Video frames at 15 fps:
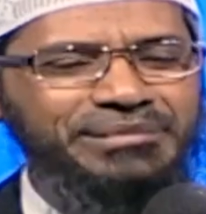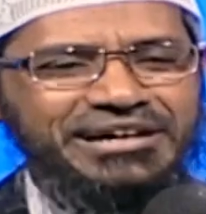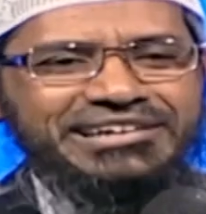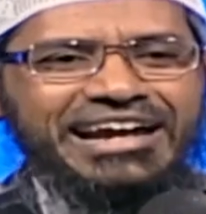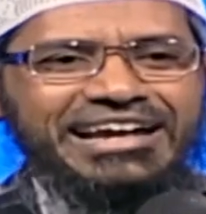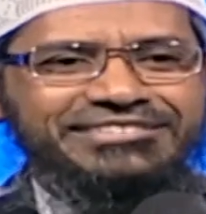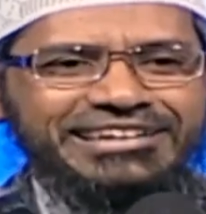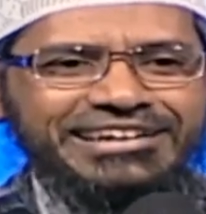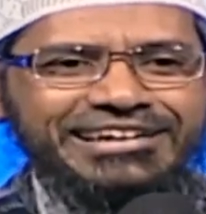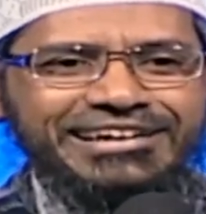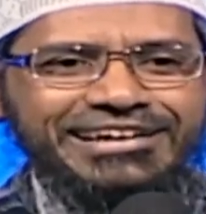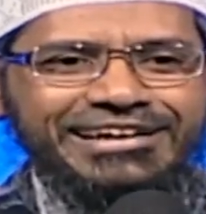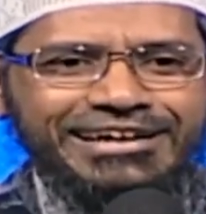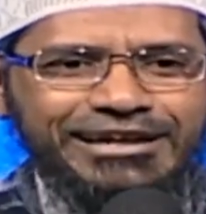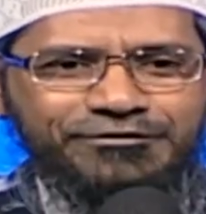but natural,
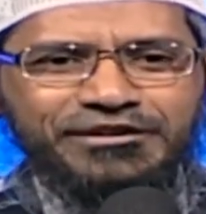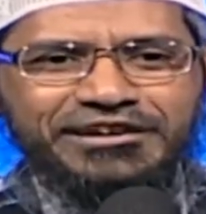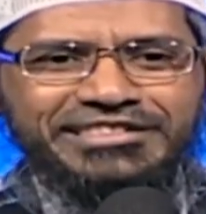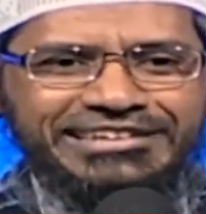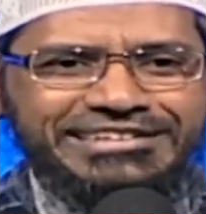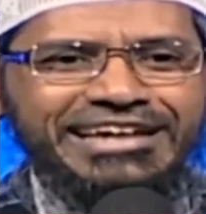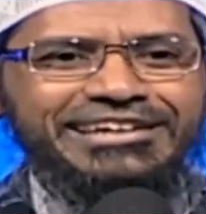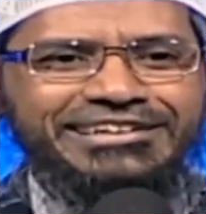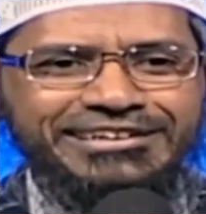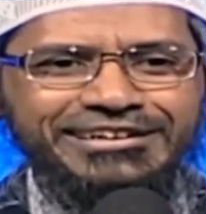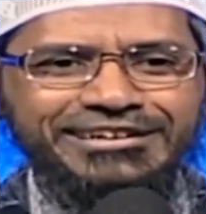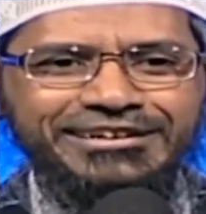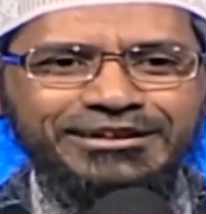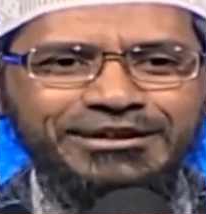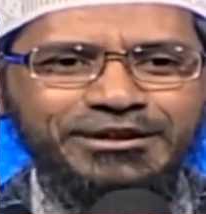if it is a test,
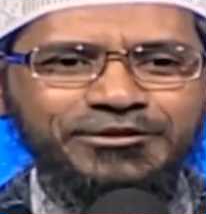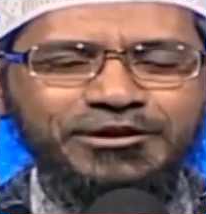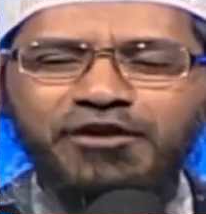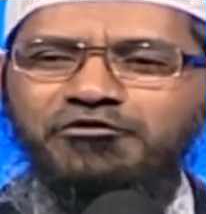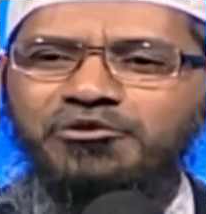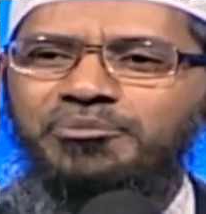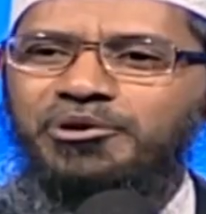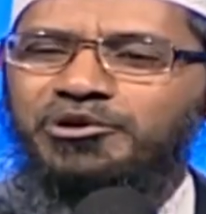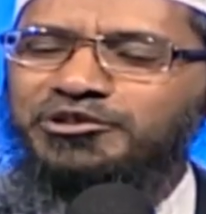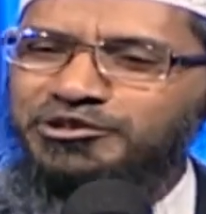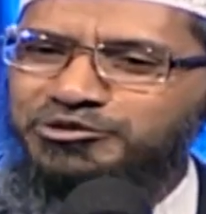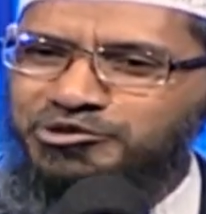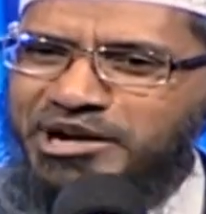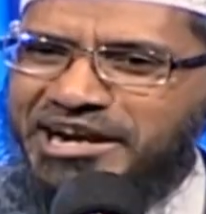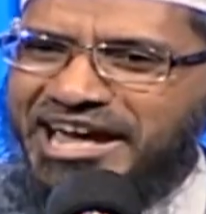you have to produce
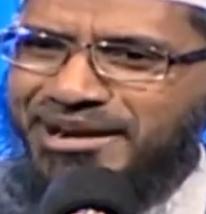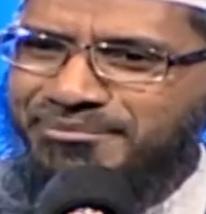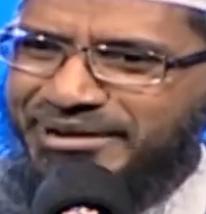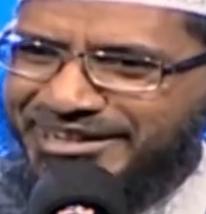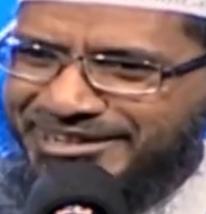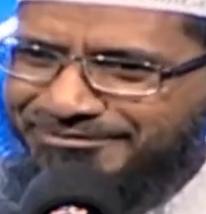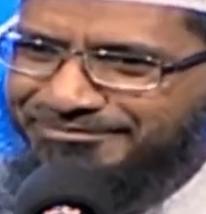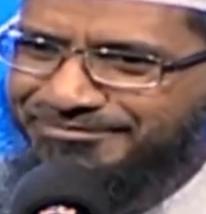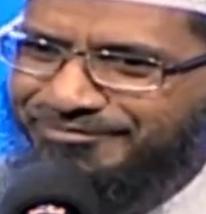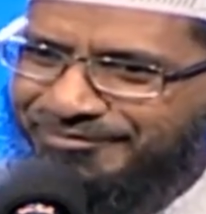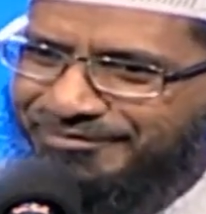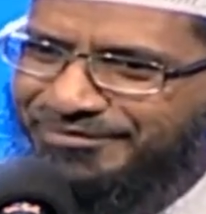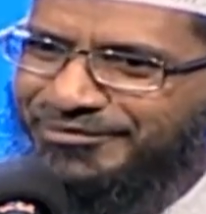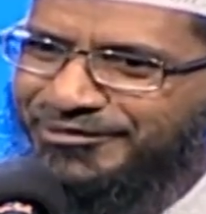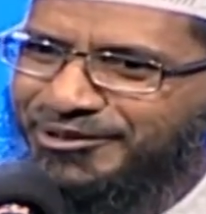a surah in Arabic.
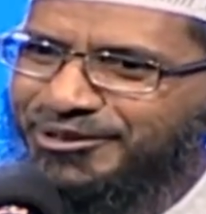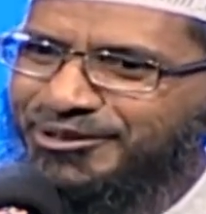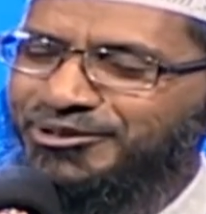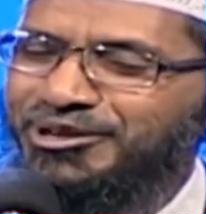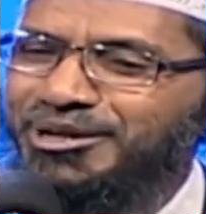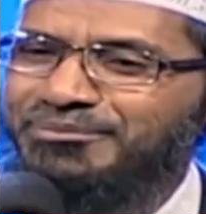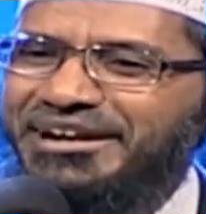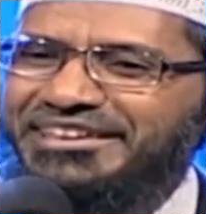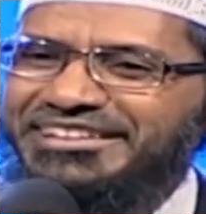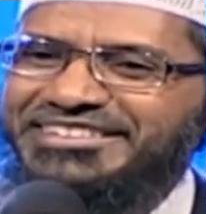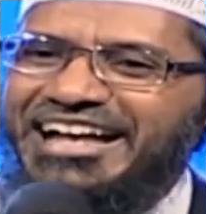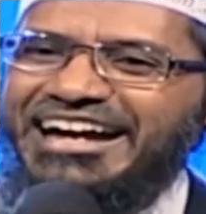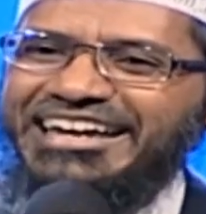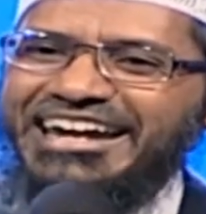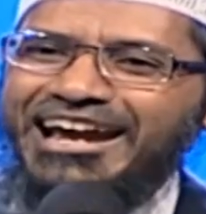So you'll say, Brother
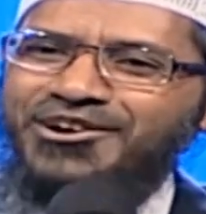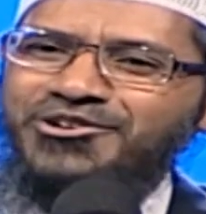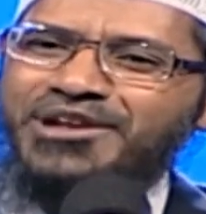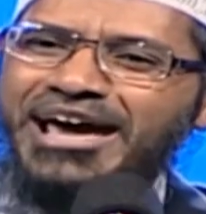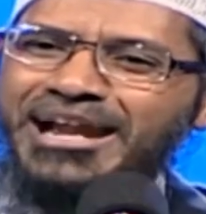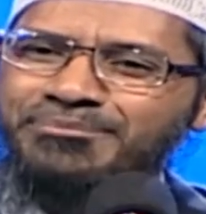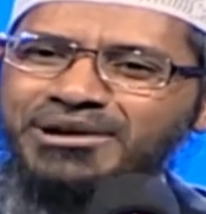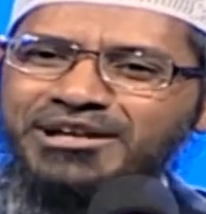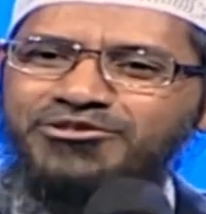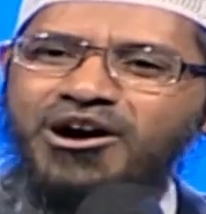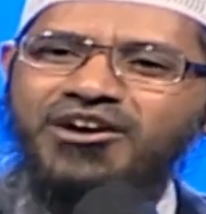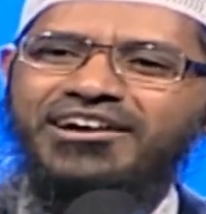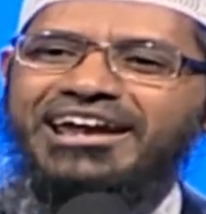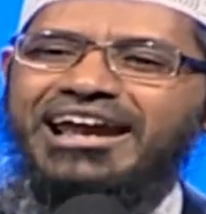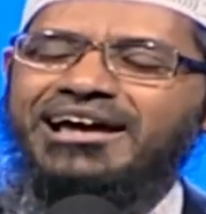Zakir, I don't know Arabic, so
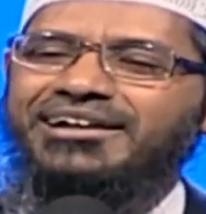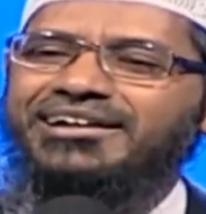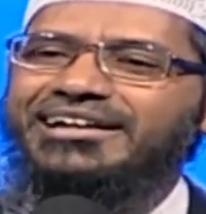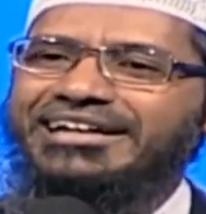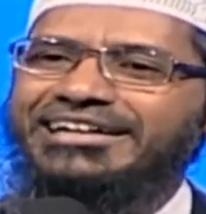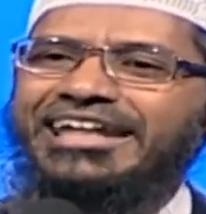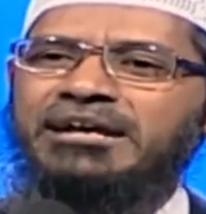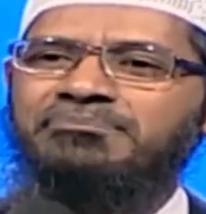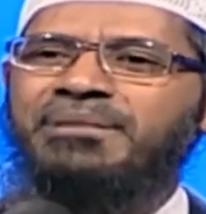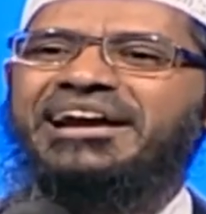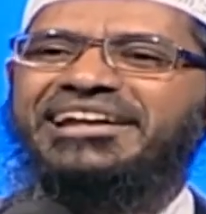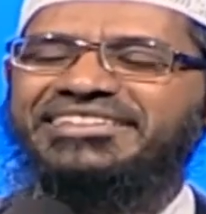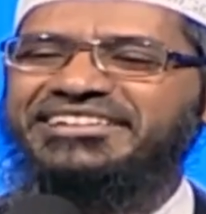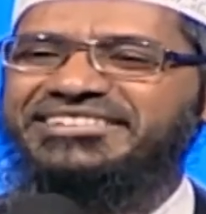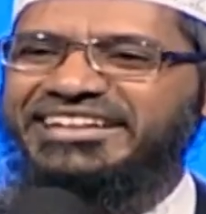how can I take
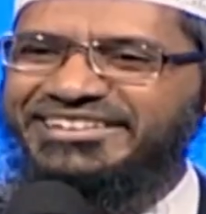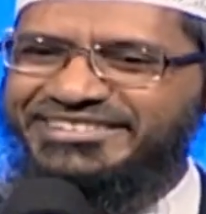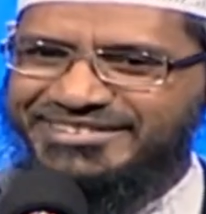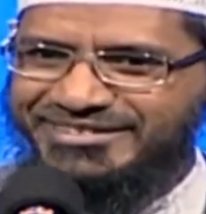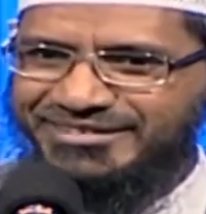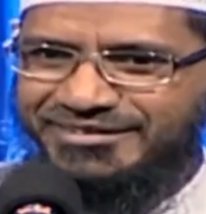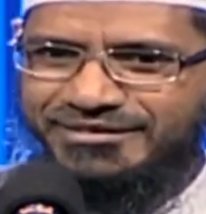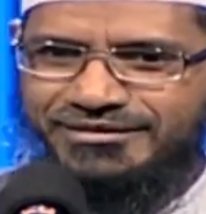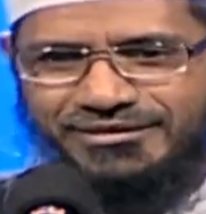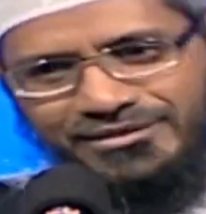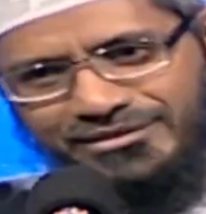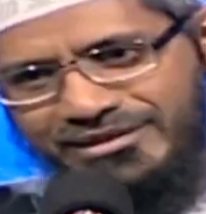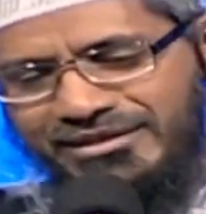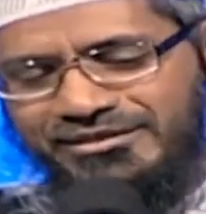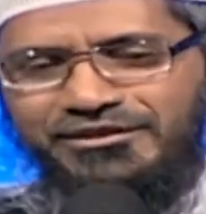part in this test?
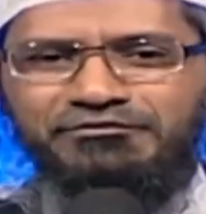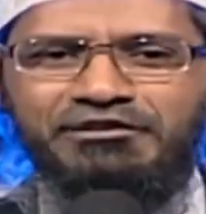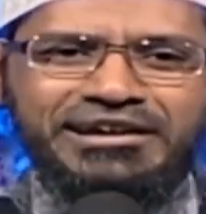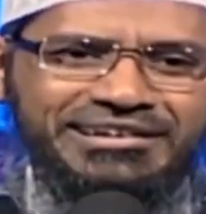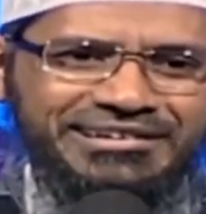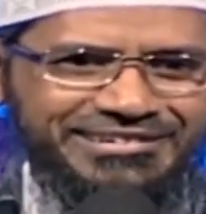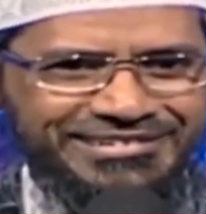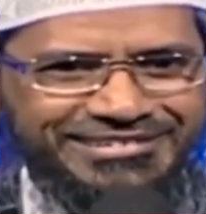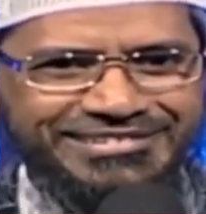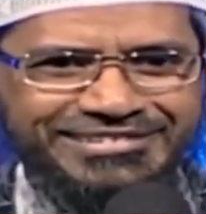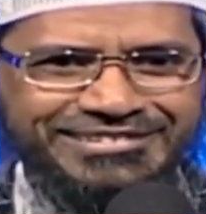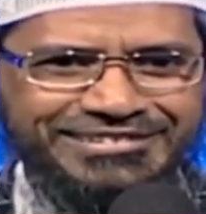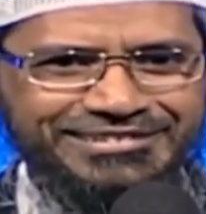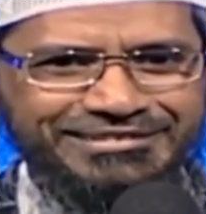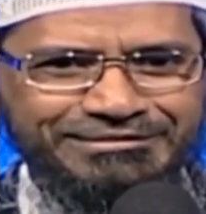I said, fine.
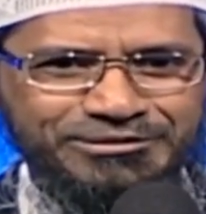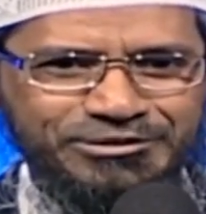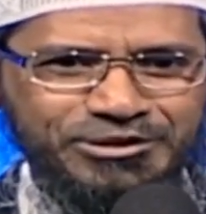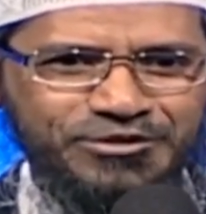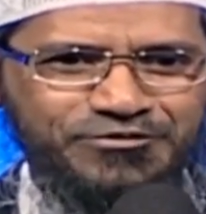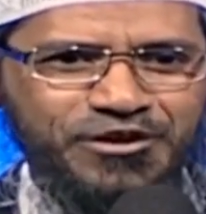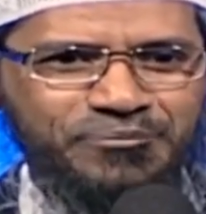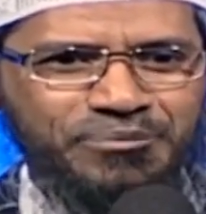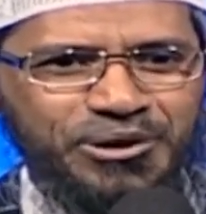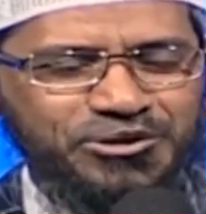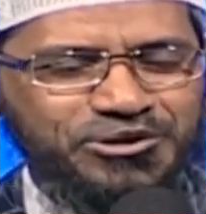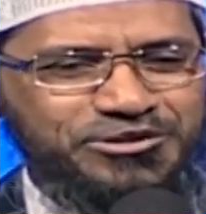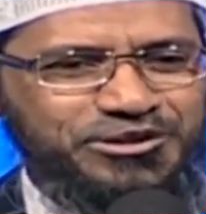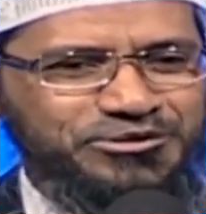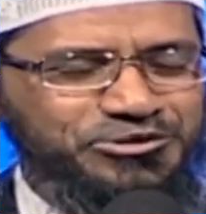If you have
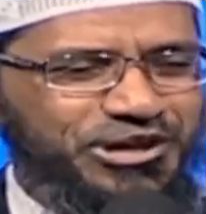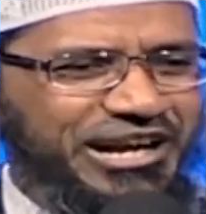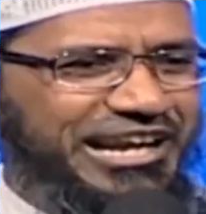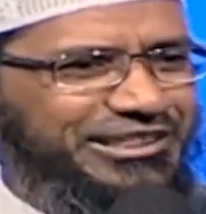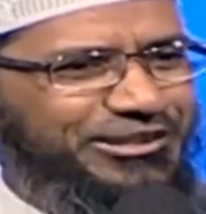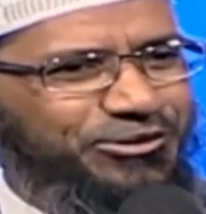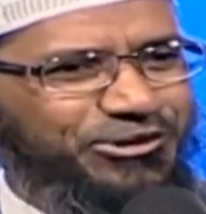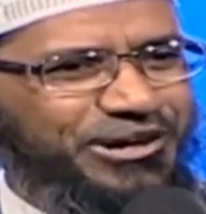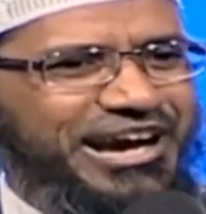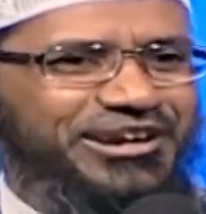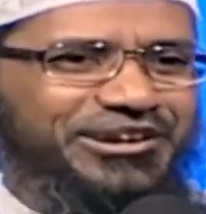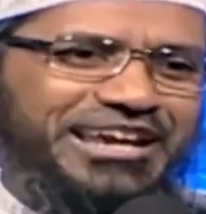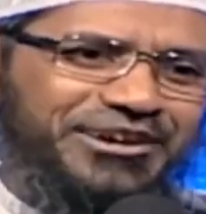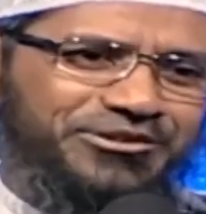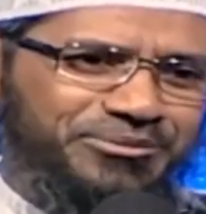produced a surah like the
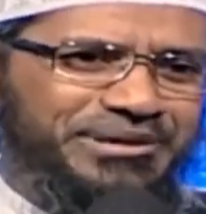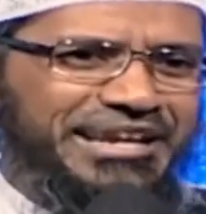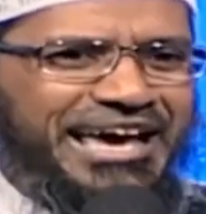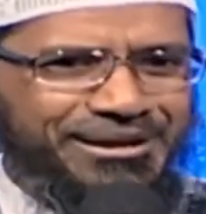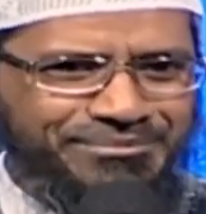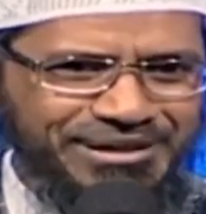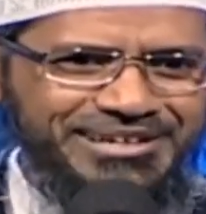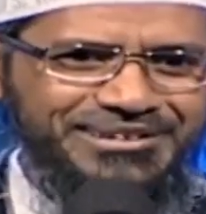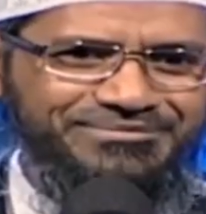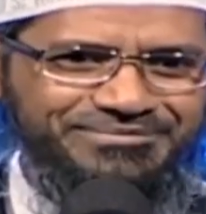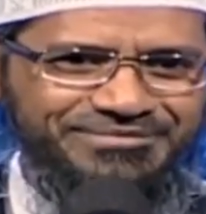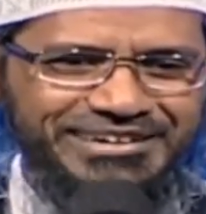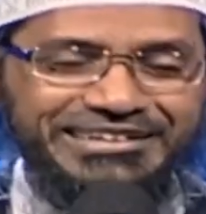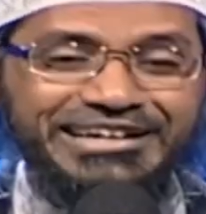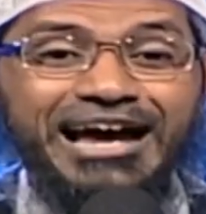Quran, it has to be in Arabic.
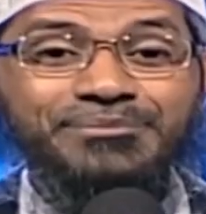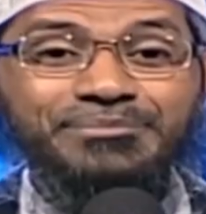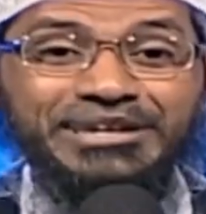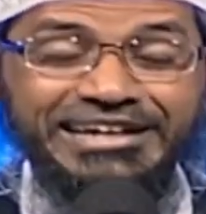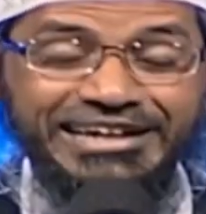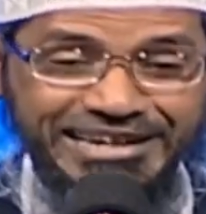It can't be in